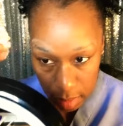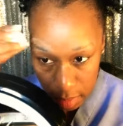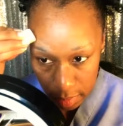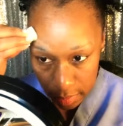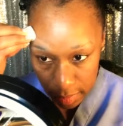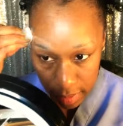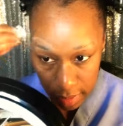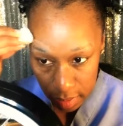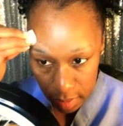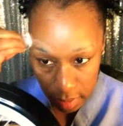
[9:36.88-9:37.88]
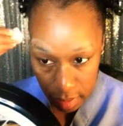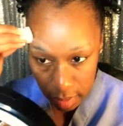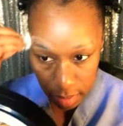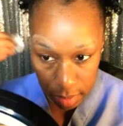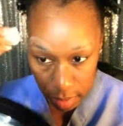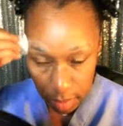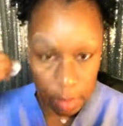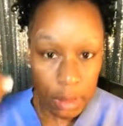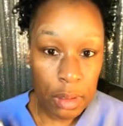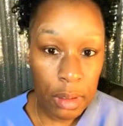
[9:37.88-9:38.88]
Alright.
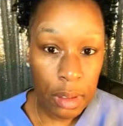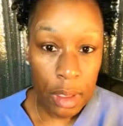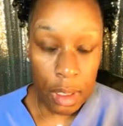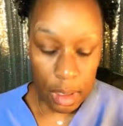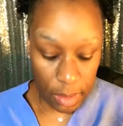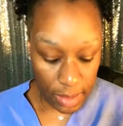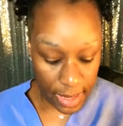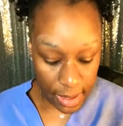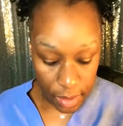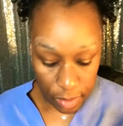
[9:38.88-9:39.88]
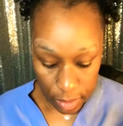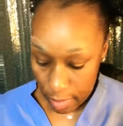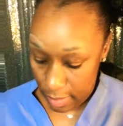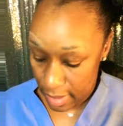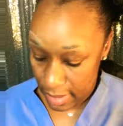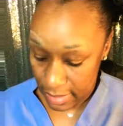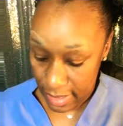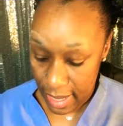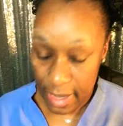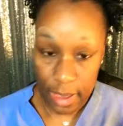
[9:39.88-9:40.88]
So now I'm going to
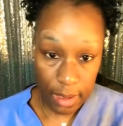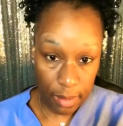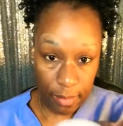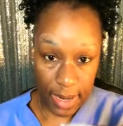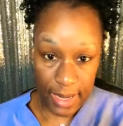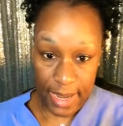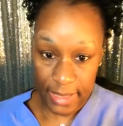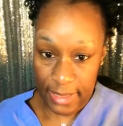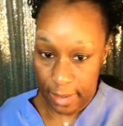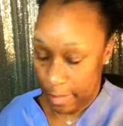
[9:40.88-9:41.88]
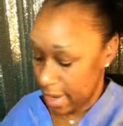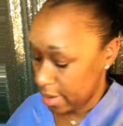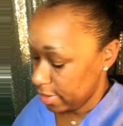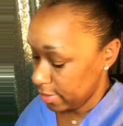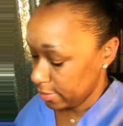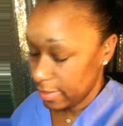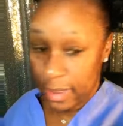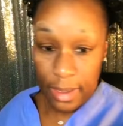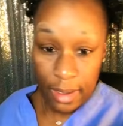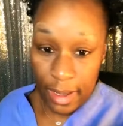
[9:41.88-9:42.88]
take my last set of powder.
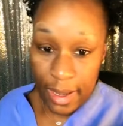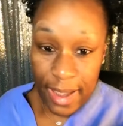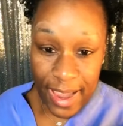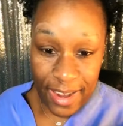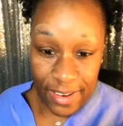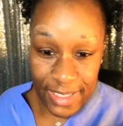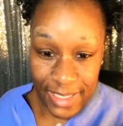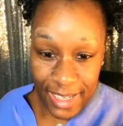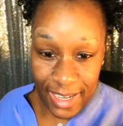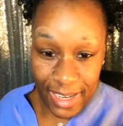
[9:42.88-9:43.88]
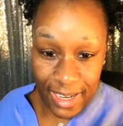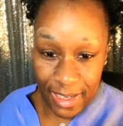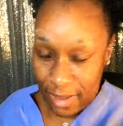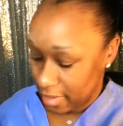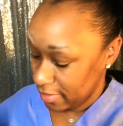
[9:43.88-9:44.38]
Hey, Christine!